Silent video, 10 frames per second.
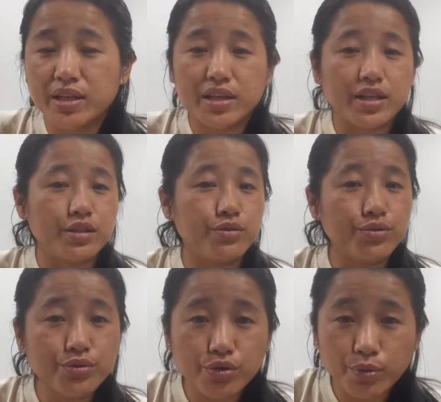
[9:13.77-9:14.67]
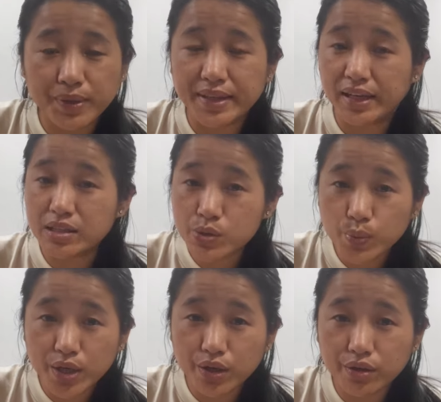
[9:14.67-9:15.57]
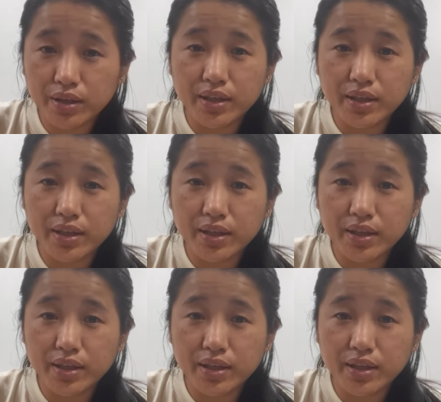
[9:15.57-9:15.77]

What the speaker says: in Europe and elsewhere